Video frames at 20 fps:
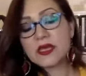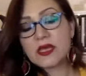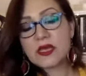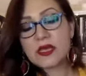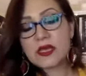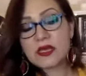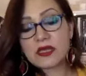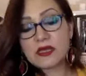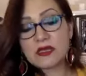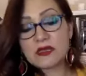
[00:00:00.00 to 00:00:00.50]

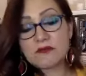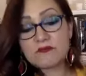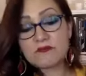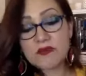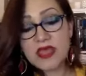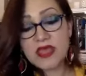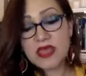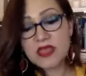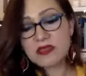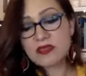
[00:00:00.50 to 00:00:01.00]

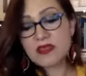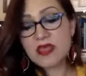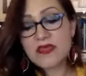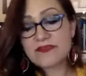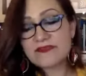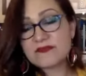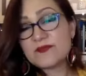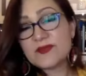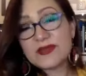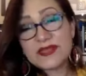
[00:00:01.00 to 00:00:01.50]

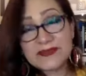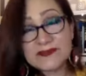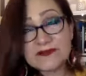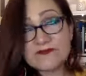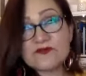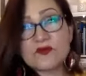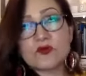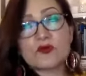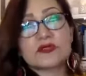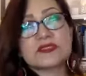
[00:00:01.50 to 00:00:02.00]
and the play,
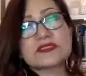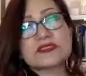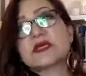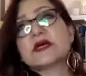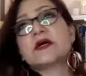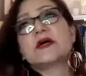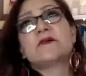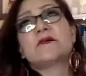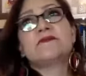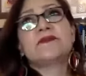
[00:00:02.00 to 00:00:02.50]
of course,
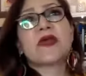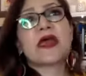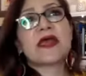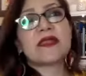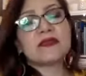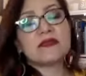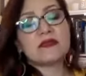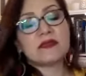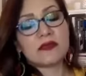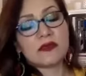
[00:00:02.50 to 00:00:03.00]

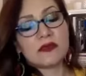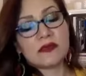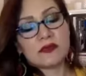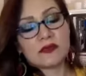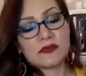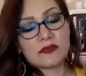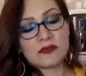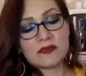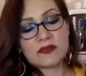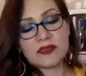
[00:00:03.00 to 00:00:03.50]
and
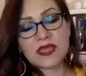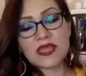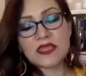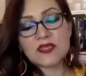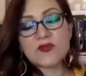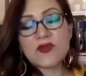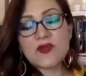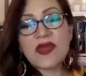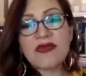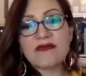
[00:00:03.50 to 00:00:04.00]

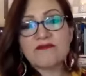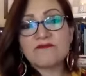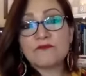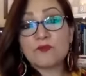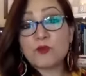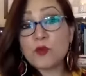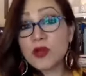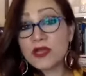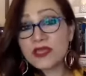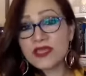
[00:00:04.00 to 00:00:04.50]
you have
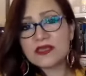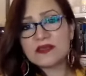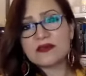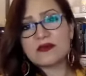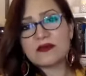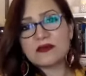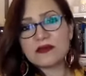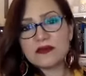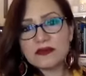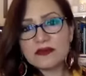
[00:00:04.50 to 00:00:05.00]
Working
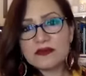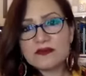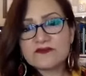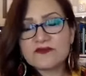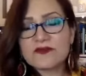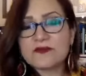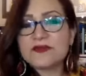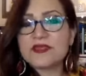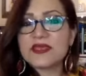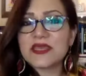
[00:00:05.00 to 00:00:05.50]
Girl
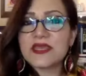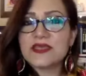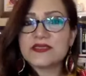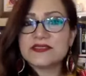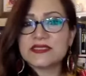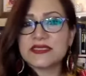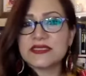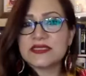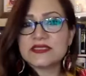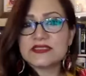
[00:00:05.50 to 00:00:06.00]
from the
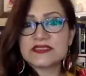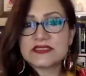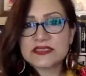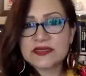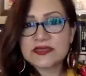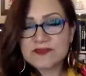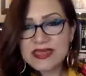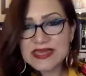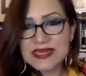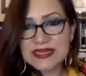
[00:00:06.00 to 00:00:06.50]
80s,
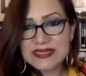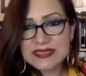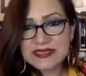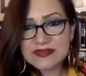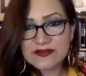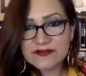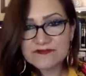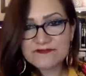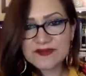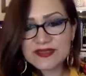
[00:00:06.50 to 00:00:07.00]
Melanie
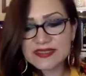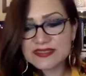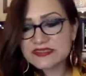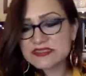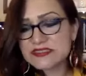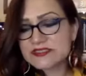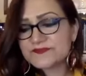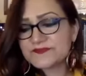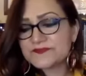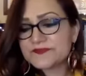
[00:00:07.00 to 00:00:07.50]

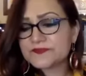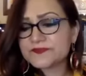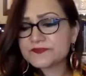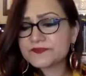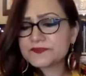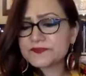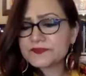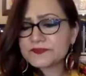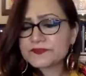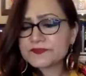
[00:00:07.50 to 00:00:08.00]
Griffiths,
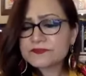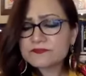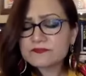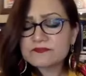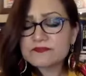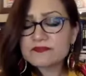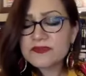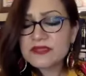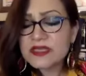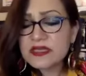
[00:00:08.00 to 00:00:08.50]

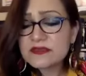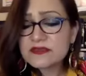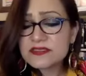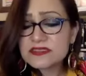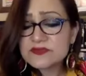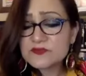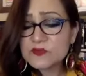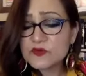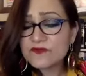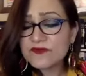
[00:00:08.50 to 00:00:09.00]
and
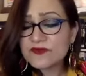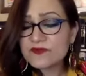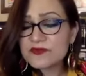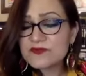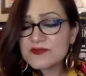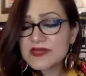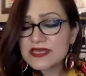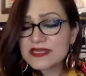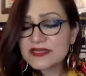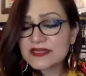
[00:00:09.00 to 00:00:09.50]
this movie
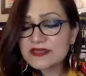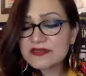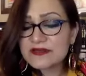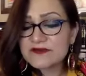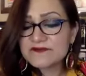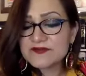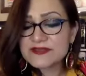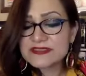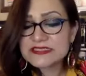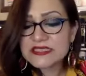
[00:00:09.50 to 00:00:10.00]
with Melanie
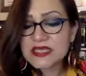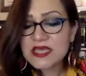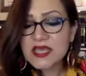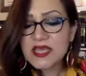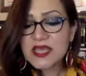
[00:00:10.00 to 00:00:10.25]
Griffiths.